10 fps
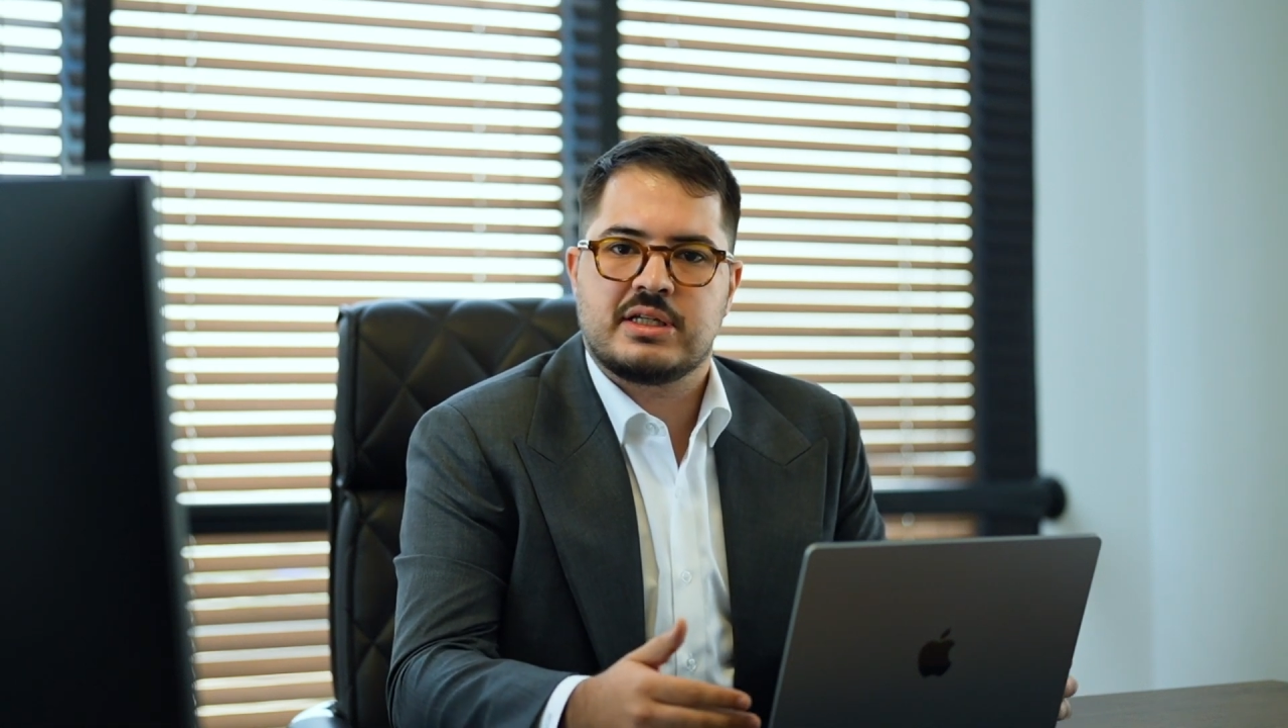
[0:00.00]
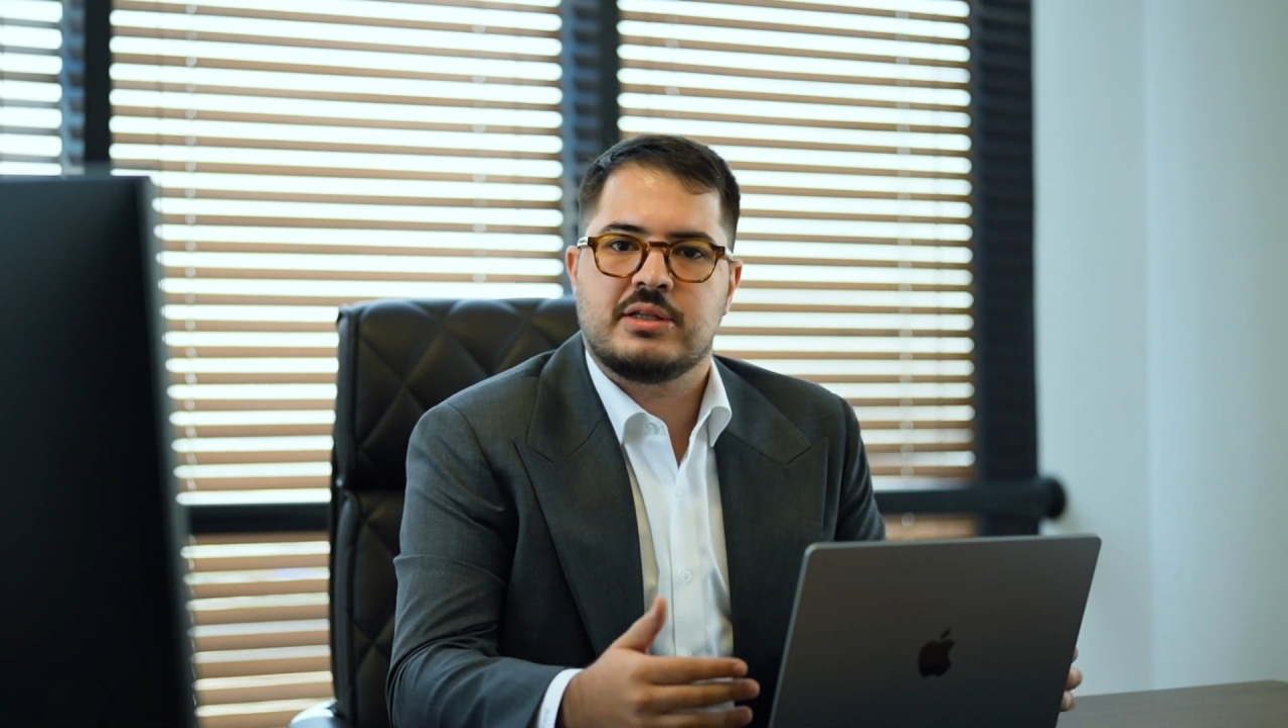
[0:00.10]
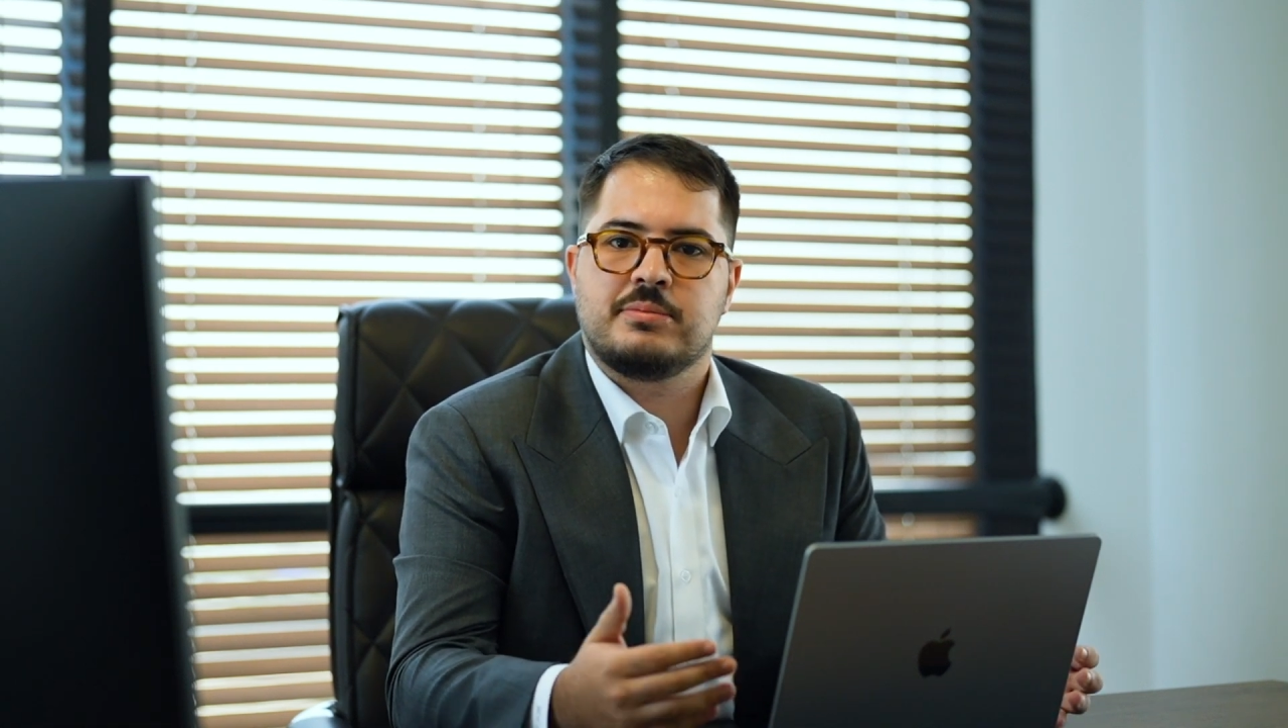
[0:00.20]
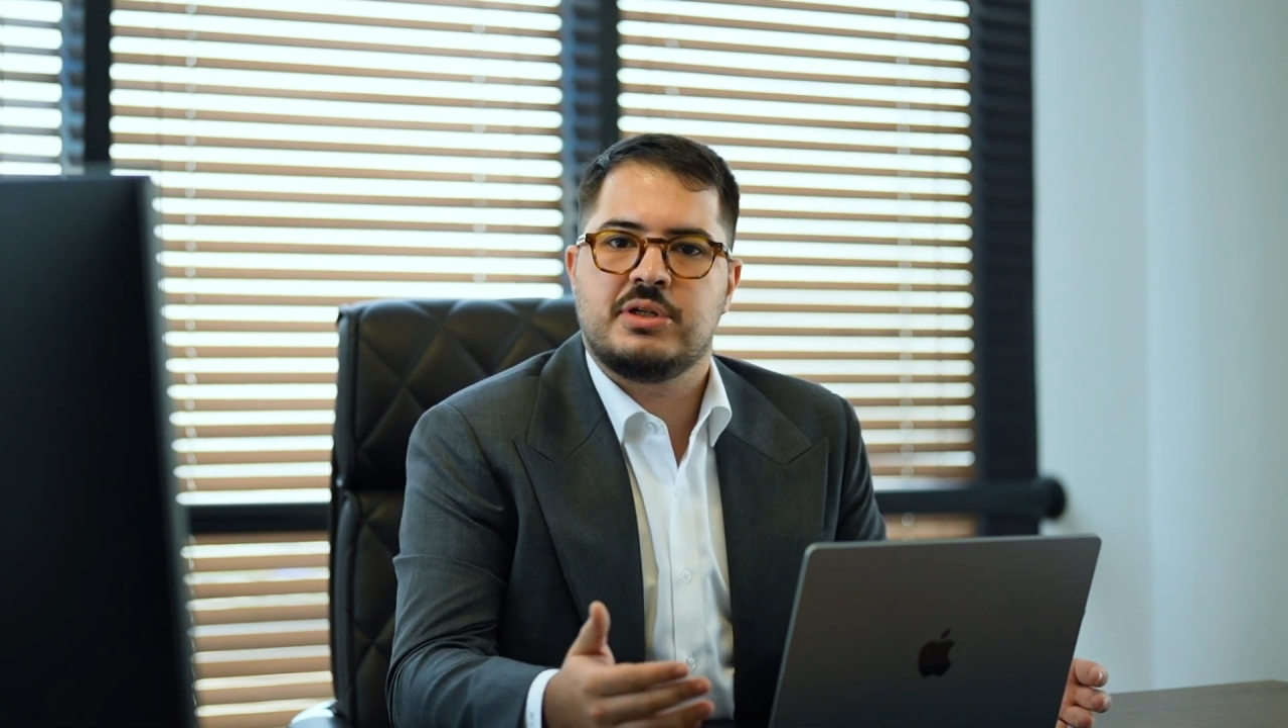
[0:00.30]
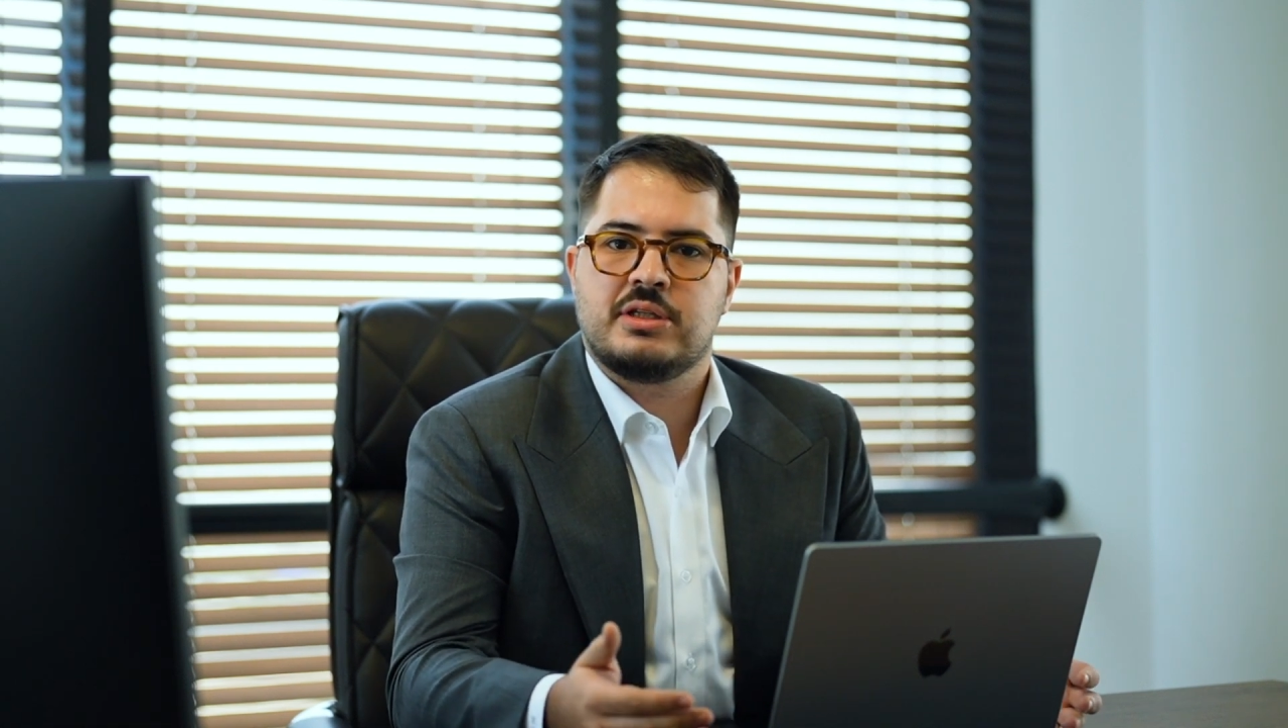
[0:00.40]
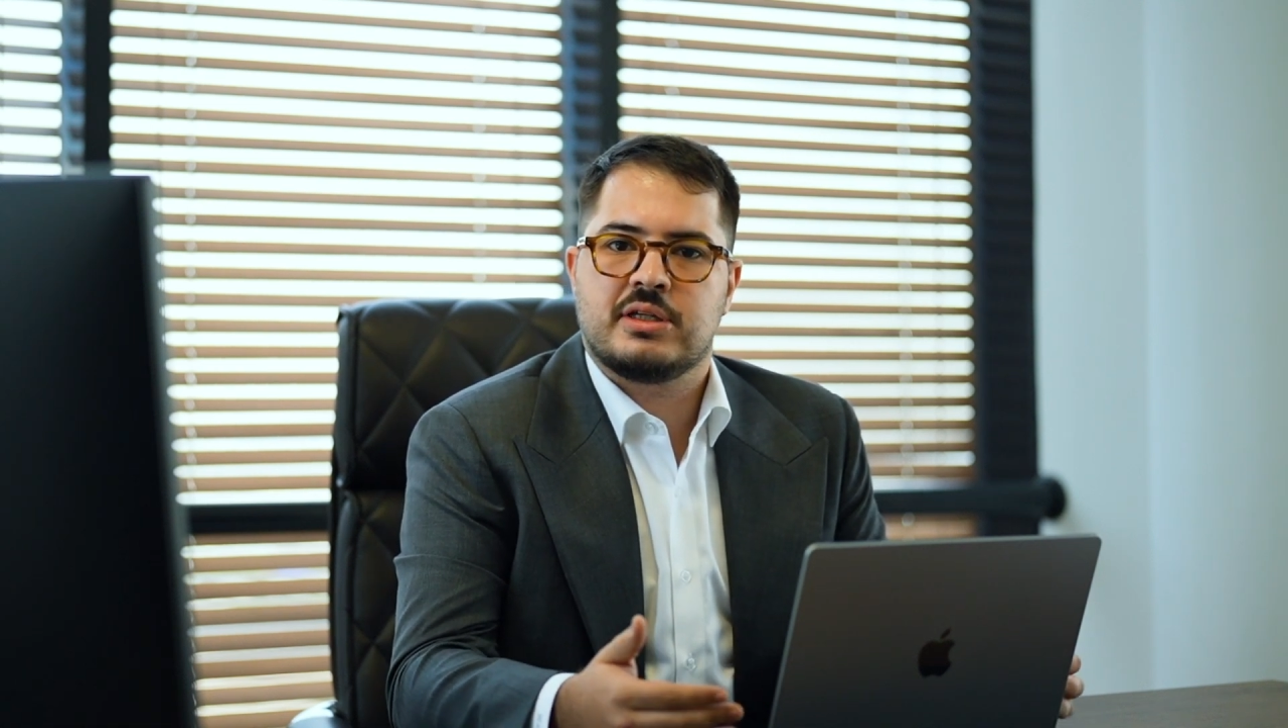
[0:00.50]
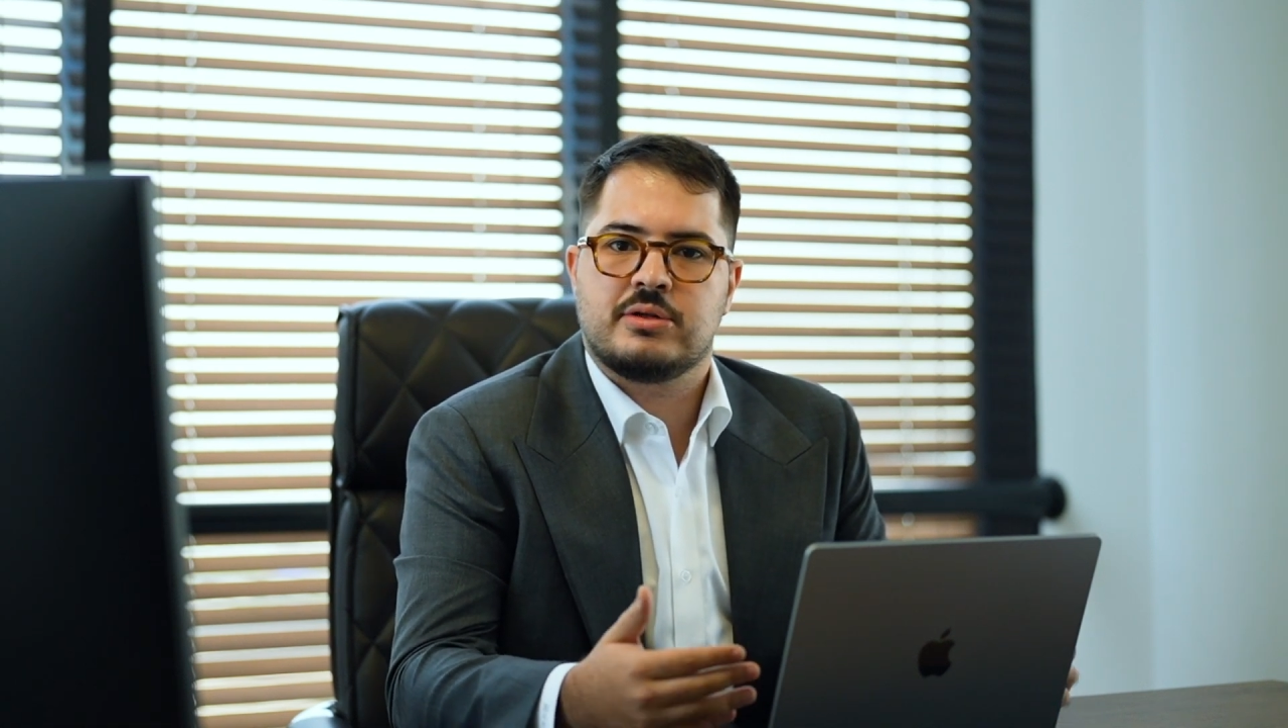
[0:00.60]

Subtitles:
and meet